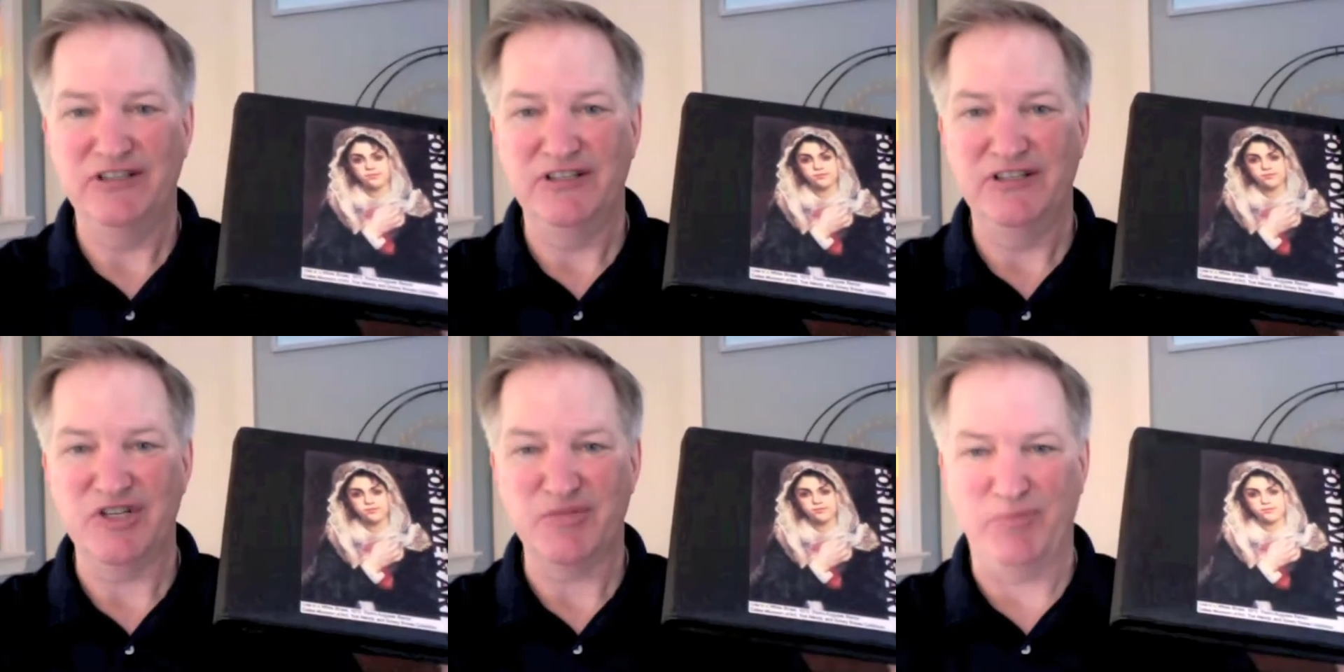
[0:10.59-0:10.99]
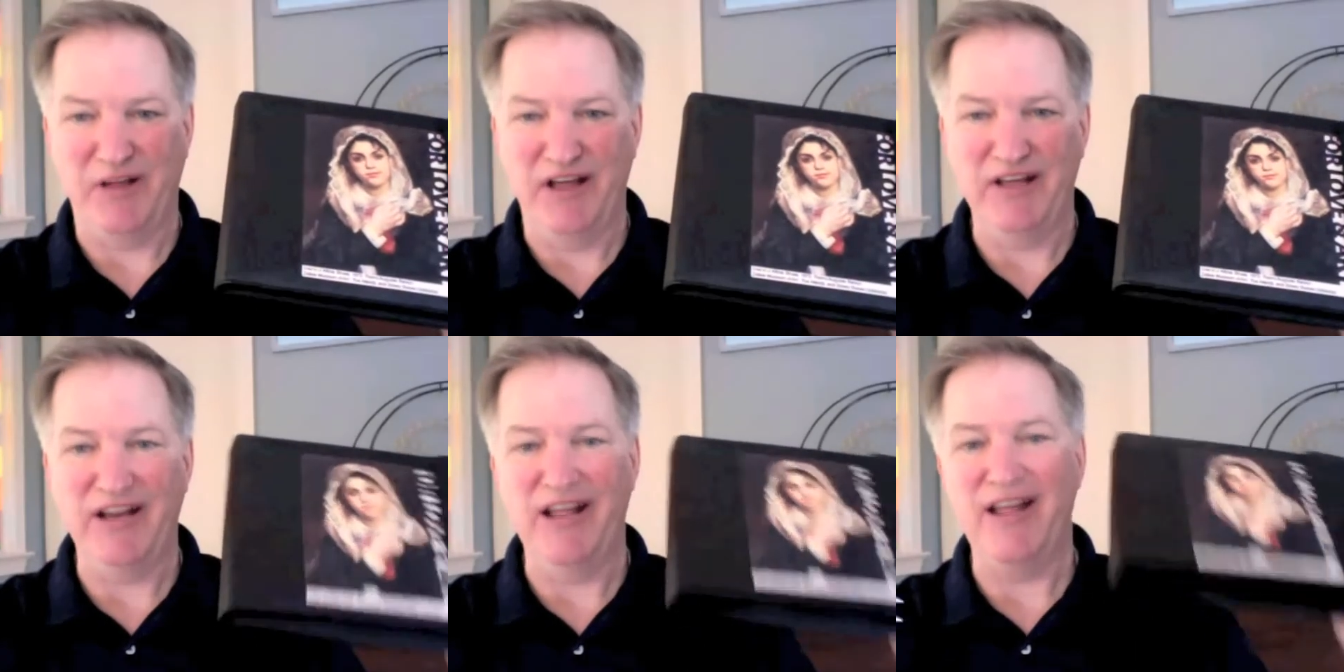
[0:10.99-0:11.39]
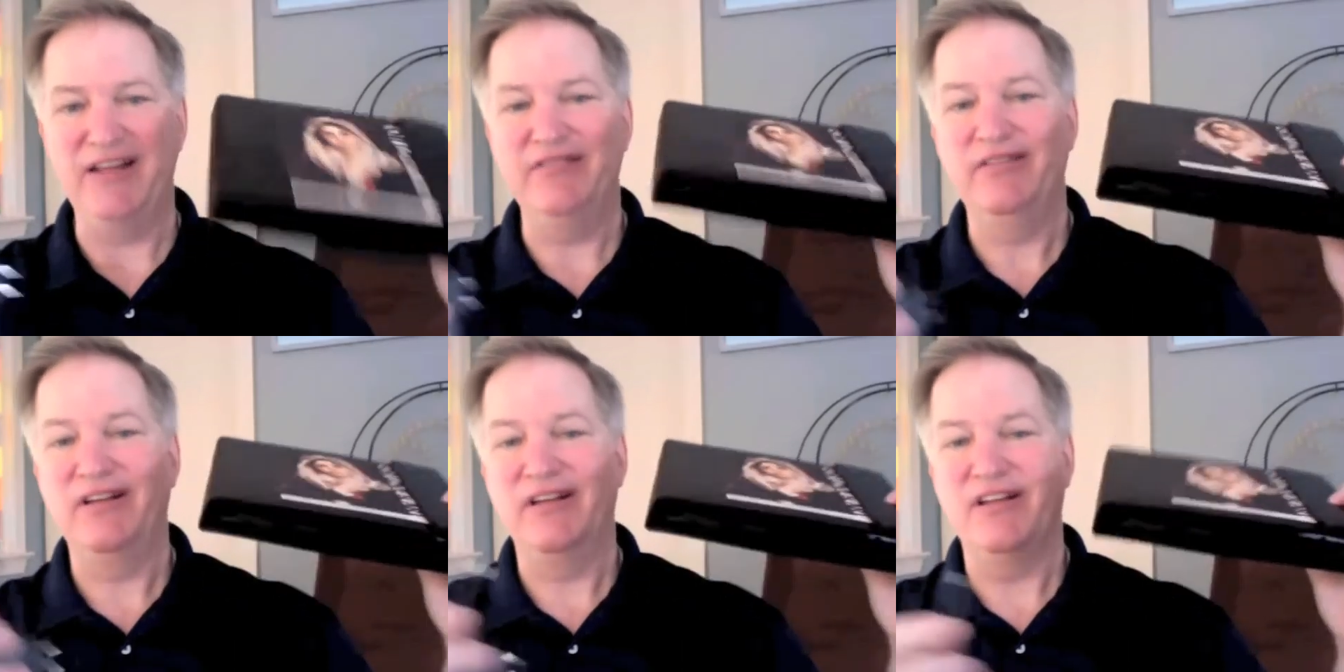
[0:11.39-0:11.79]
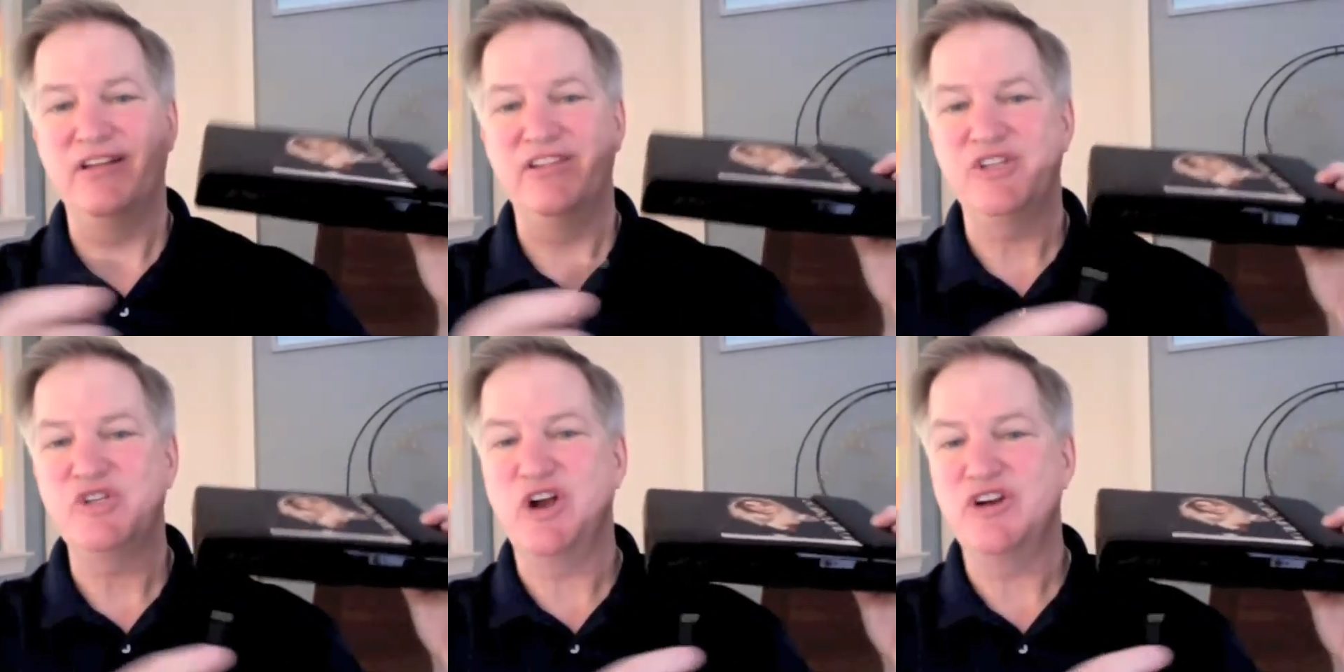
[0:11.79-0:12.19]
Just plug it in.
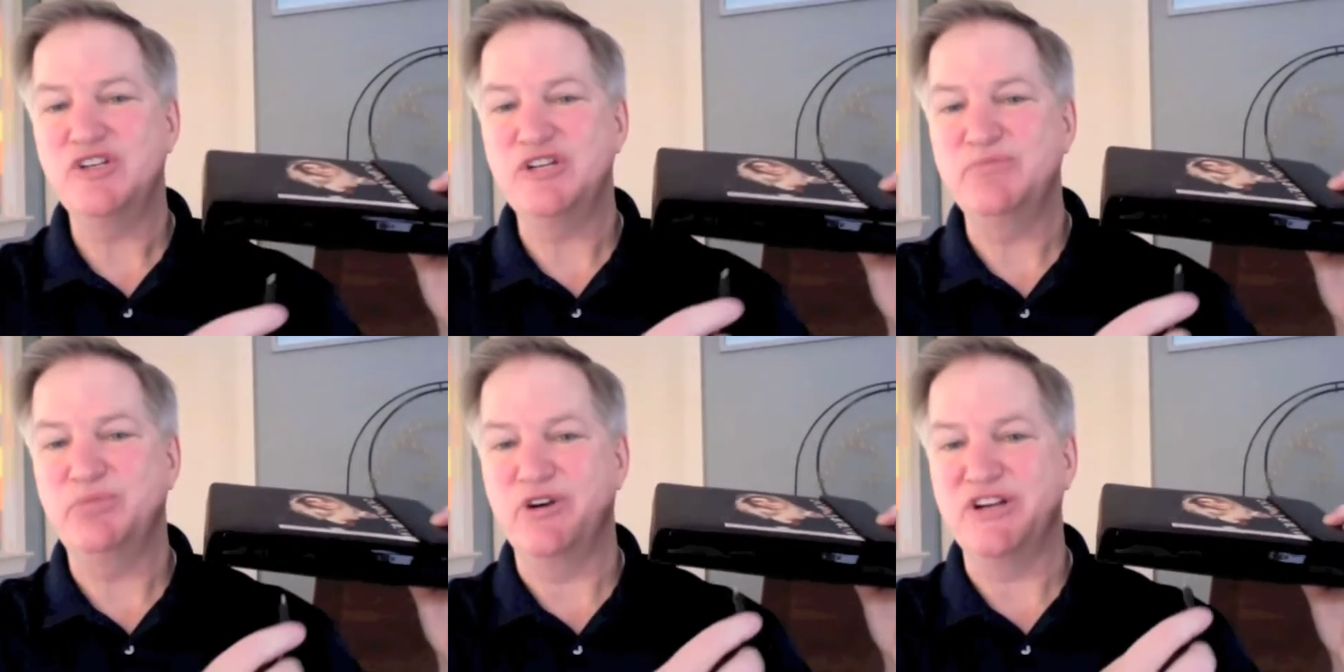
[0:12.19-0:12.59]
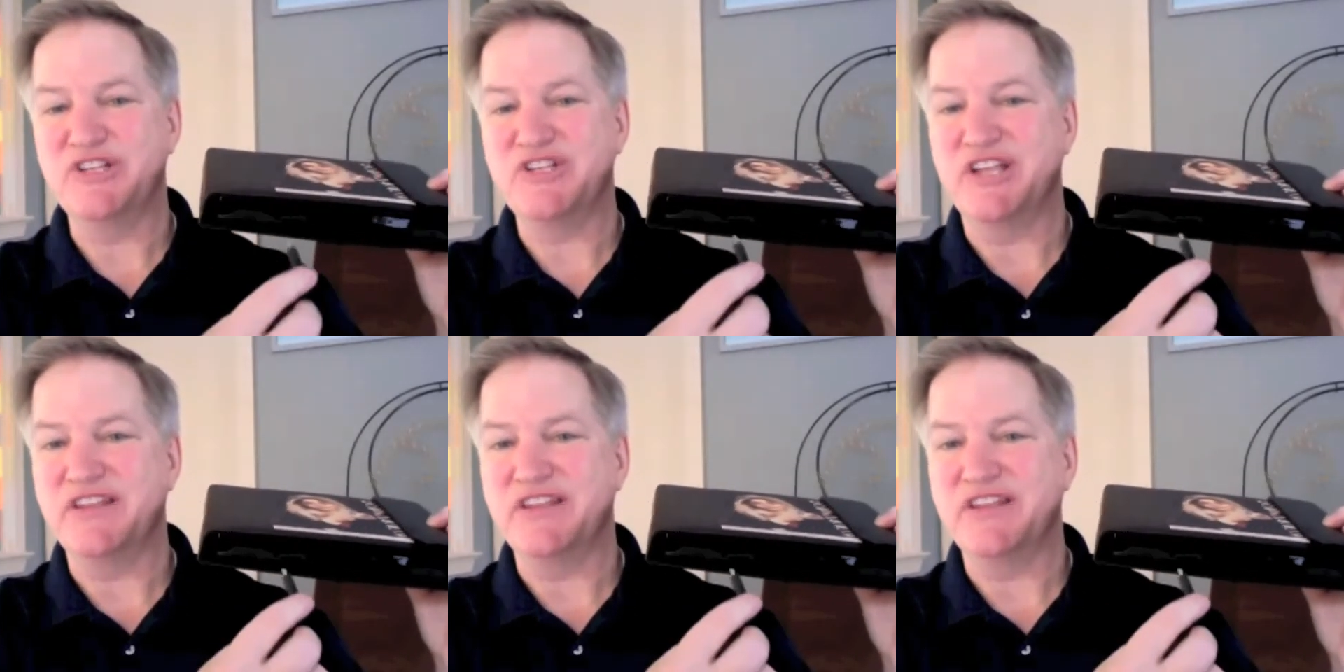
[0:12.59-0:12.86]
The charging port is